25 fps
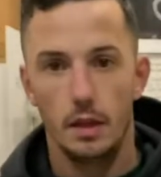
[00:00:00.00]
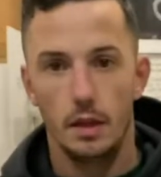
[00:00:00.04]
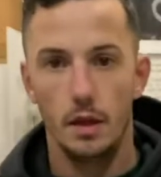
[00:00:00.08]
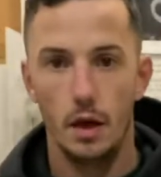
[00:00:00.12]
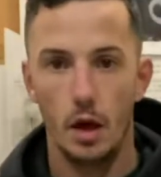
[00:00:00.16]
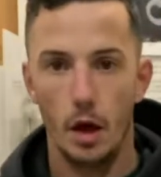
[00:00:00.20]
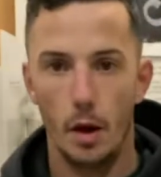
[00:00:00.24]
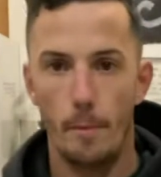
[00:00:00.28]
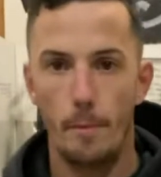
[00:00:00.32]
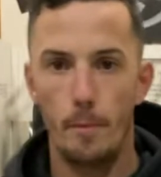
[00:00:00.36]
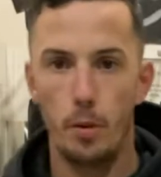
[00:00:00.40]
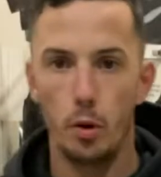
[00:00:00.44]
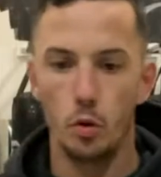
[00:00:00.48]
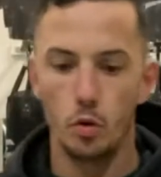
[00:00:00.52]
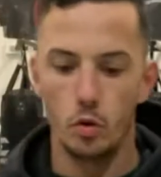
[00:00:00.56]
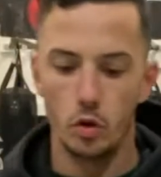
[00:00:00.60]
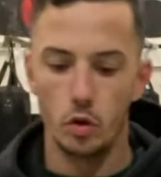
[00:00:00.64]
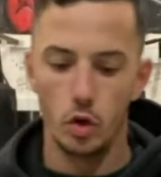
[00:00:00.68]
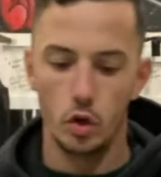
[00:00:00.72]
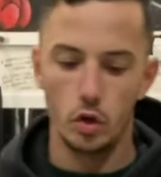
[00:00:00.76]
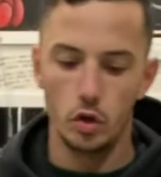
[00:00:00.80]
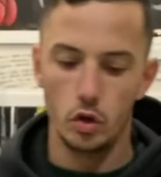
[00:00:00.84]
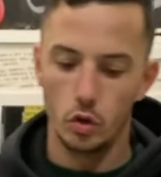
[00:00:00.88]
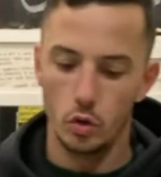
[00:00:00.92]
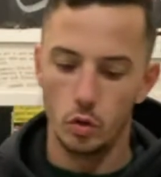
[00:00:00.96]
a pool
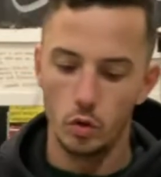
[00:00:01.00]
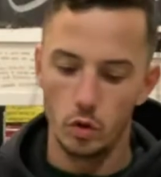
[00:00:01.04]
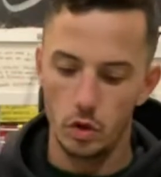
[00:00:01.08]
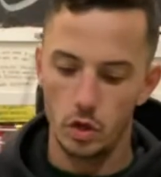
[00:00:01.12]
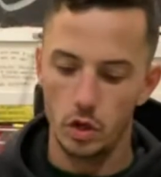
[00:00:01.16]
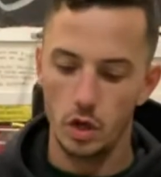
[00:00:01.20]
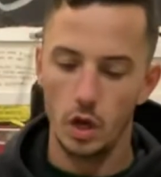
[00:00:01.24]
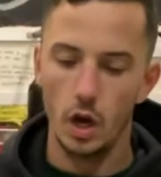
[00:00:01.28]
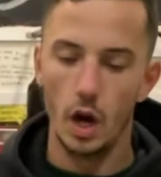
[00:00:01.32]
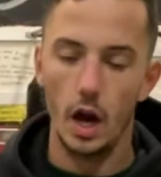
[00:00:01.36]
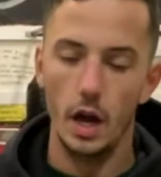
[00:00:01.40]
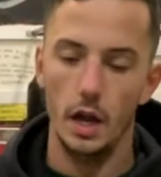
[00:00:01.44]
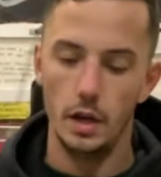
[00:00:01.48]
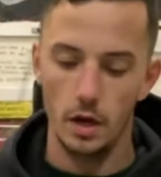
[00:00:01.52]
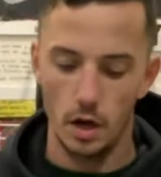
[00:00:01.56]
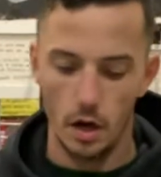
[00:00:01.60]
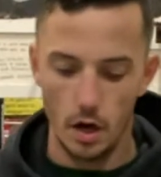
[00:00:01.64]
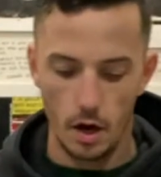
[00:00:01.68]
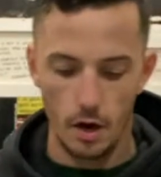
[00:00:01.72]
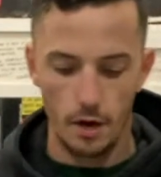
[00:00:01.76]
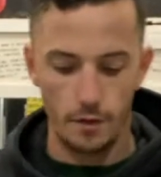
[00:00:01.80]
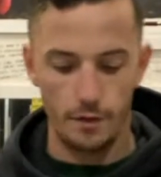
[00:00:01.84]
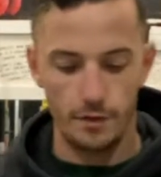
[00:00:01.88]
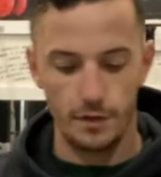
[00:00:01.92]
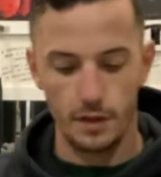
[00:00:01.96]
noodle cut in
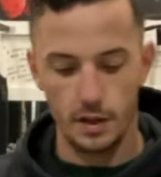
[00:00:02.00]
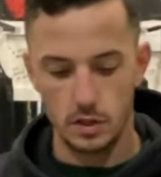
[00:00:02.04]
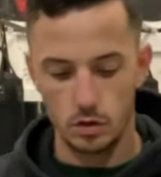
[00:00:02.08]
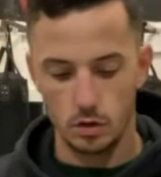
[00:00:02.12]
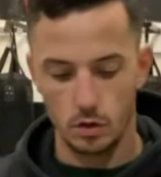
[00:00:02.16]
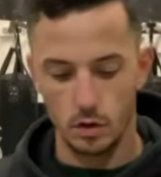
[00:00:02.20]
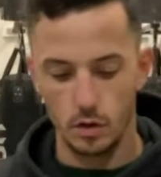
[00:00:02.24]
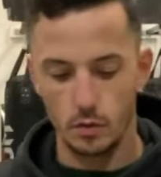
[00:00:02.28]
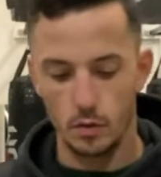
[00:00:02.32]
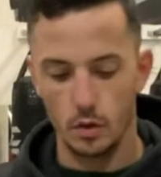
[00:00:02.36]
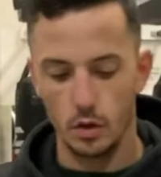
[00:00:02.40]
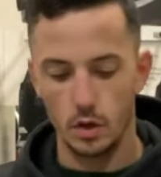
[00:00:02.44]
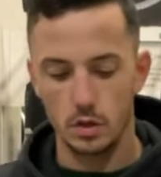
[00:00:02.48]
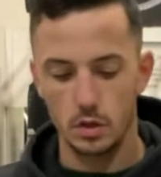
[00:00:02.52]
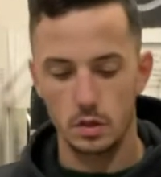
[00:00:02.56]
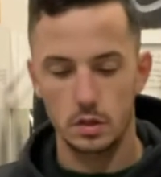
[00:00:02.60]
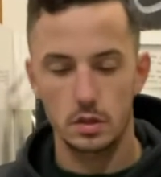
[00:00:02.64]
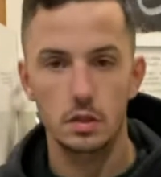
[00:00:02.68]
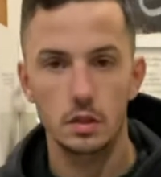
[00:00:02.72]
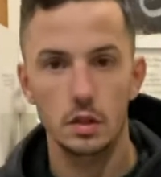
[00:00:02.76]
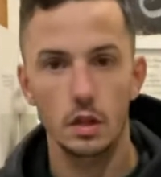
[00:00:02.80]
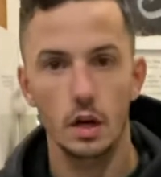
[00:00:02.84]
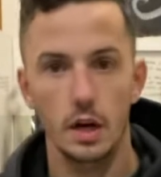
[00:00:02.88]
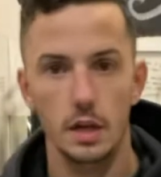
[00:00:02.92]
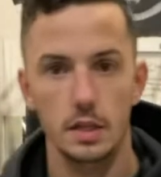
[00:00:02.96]
half, that's all it
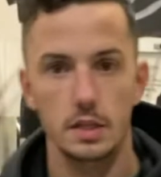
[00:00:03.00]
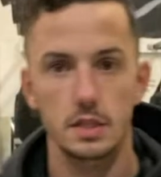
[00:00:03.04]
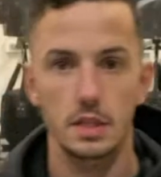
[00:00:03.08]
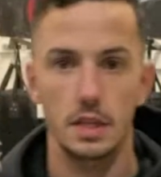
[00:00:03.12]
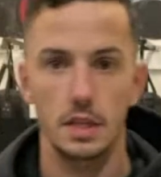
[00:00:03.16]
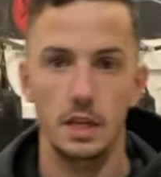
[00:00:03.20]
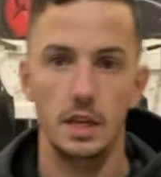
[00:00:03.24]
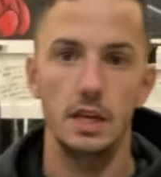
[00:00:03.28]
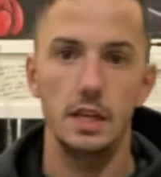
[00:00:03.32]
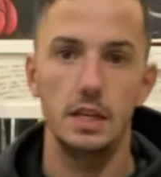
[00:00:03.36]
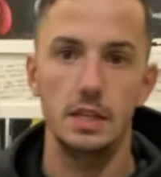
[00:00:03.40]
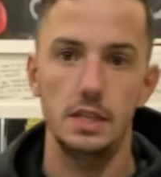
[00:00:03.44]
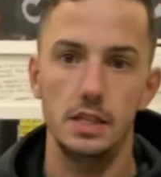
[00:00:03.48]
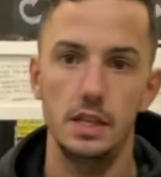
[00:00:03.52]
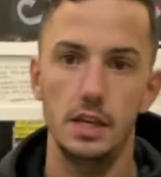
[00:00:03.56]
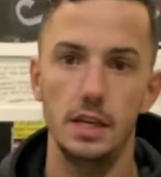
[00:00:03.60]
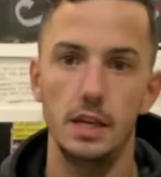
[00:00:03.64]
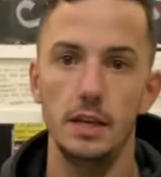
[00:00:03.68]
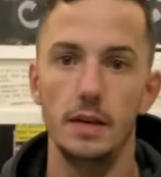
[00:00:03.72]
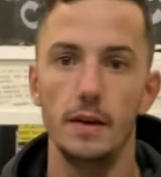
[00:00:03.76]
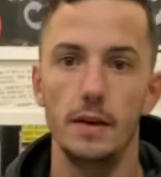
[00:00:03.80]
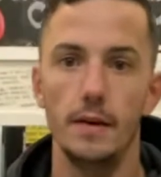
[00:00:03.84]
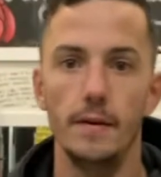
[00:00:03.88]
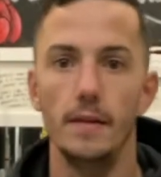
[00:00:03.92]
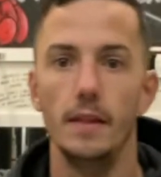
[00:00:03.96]
was. Nice and
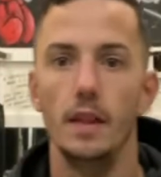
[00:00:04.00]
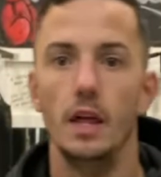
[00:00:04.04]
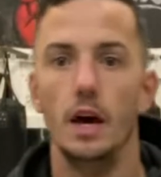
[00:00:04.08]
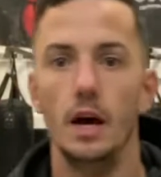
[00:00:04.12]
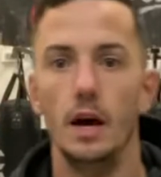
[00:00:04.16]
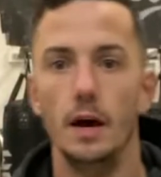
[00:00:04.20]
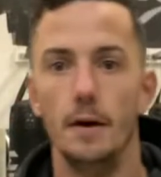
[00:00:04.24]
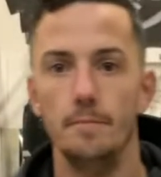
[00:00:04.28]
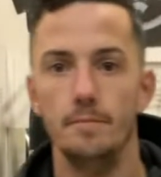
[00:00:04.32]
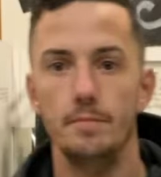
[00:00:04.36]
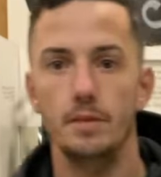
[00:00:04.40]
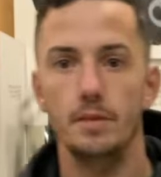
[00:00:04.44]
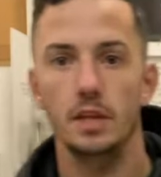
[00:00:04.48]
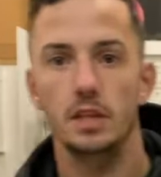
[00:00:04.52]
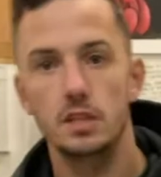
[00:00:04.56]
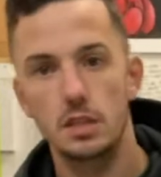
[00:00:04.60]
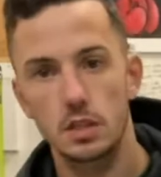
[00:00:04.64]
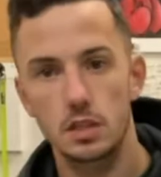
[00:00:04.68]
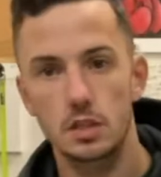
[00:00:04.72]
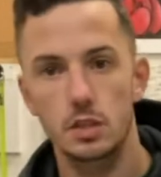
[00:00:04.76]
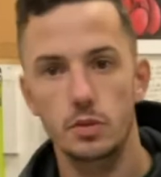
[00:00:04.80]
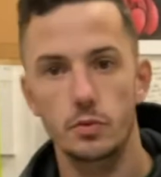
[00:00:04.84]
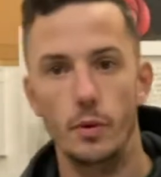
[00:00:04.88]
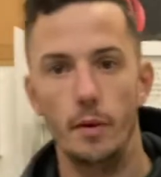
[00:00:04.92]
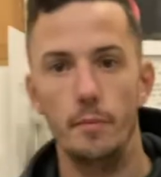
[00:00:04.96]
easy. It's a
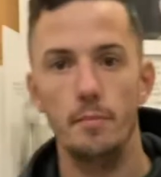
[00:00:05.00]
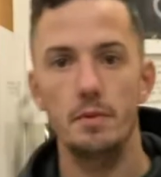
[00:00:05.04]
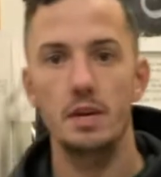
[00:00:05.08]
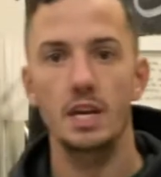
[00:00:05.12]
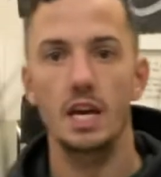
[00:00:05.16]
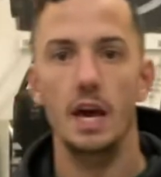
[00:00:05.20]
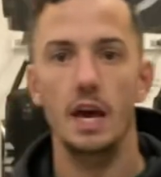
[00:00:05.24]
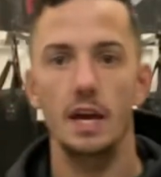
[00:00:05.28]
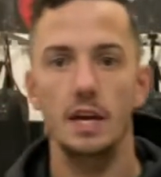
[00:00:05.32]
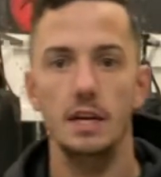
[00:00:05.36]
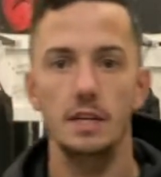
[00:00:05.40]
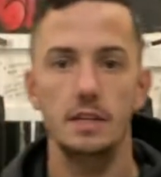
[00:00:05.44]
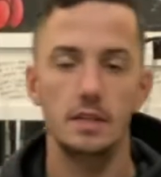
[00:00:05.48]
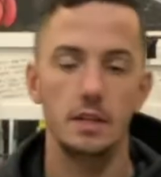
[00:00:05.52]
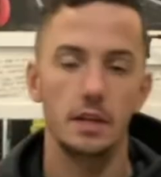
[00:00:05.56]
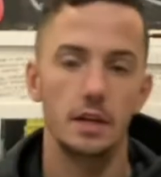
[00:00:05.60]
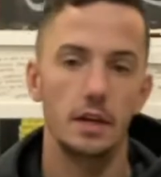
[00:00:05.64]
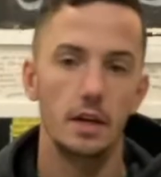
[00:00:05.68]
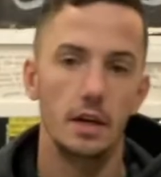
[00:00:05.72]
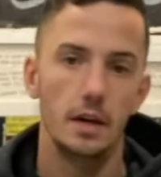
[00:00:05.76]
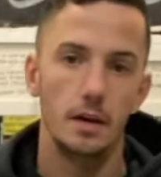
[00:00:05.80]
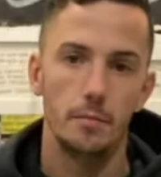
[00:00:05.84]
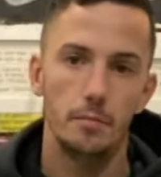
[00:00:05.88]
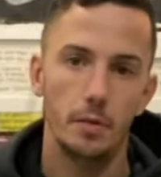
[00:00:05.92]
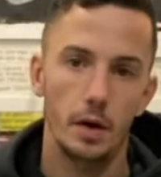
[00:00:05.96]
swimming aid,
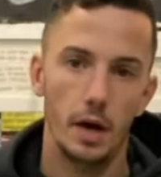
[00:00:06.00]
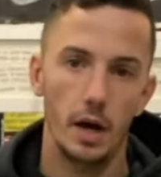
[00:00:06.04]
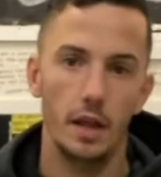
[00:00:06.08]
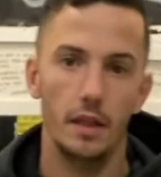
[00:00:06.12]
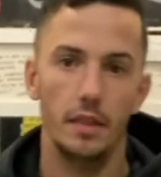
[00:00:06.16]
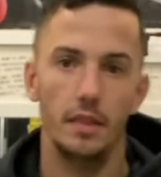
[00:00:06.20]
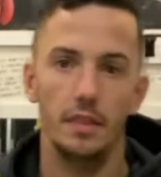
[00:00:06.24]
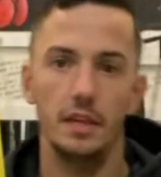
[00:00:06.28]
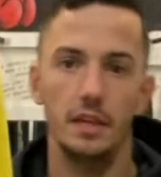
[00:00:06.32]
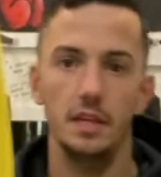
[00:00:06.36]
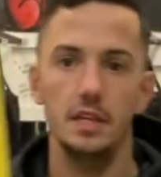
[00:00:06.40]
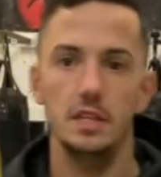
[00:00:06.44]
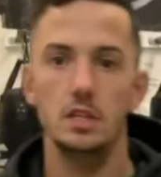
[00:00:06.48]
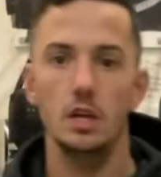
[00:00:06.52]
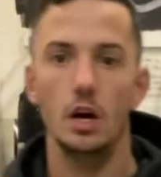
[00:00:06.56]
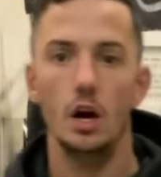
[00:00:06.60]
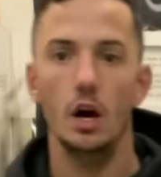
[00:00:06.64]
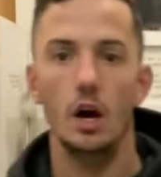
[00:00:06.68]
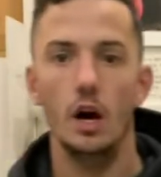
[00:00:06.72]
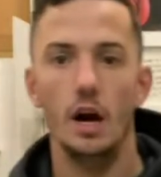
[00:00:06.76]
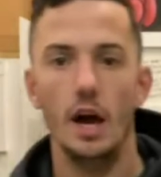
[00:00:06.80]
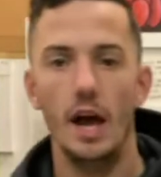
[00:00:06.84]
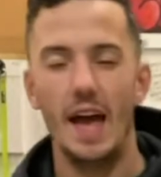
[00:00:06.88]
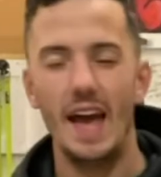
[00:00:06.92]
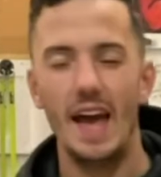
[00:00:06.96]
but these
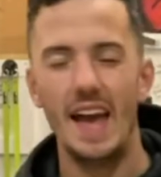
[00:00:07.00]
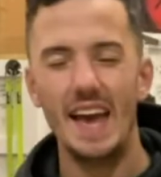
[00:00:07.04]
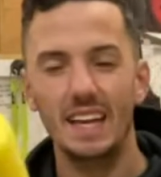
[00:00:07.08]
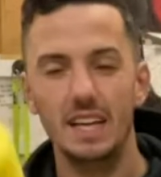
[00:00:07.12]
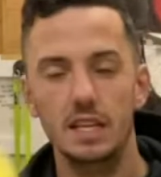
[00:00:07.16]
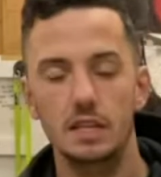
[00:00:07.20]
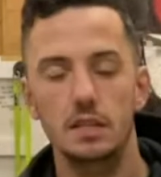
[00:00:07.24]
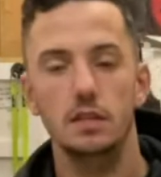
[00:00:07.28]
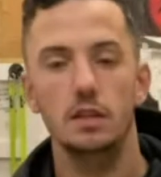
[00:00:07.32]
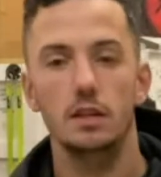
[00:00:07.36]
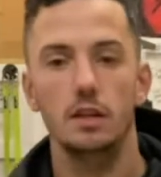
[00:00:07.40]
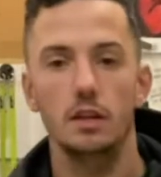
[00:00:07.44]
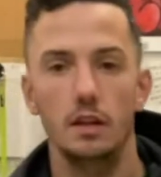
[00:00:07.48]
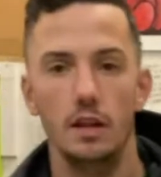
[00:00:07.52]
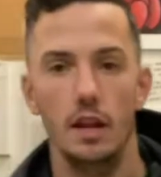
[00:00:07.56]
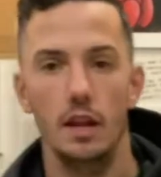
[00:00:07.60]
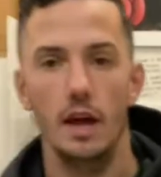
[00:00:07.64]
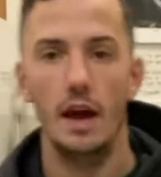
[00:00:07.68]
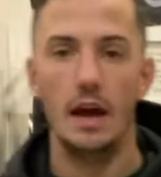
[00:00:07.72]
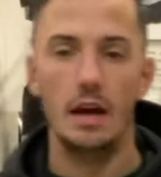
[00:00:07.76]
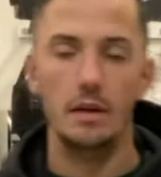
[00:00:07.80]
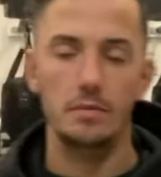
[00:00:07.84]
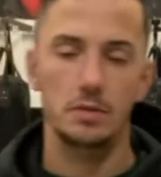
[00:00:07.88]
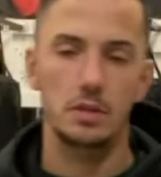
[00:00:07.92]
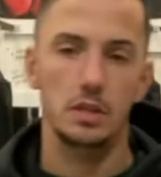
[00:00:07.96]
are excellent,
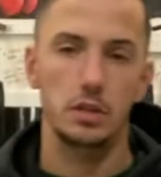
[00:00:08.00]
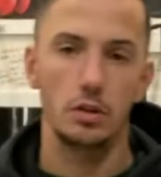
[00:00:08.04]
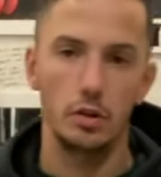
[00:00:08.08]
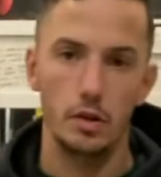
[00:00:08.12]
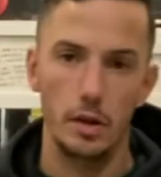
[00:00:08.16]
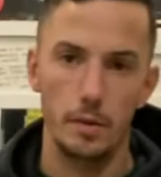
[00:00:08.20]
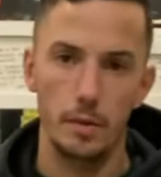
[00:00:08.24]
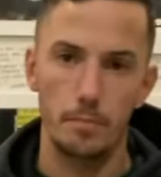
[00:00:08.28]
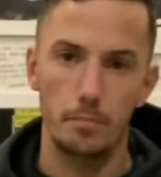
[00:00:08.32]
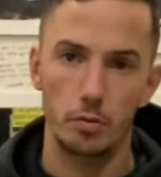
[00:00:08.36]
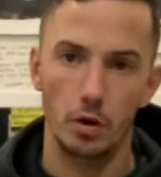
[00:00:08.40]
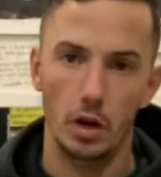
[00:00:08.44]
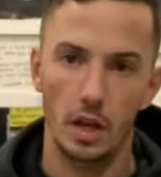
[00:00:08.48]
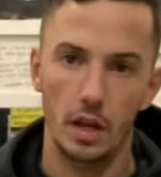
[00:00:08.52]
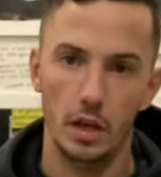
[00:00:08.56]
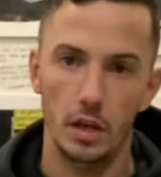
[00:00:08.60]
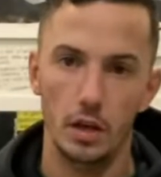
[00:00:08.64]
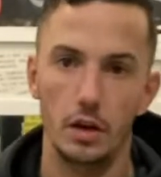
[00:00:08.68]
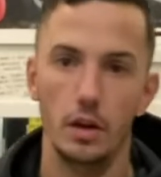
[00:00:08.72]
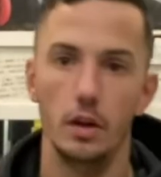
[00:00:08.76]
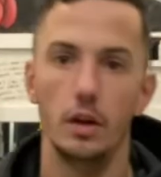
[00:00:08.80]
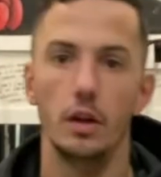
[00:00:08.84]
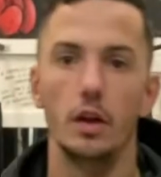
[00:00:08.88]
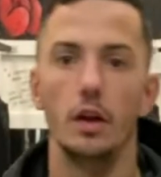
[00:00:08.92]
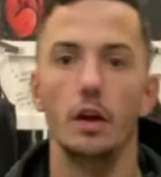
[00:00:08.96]
absolutely
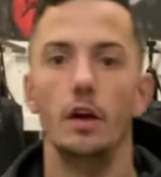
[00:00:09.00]
brilliant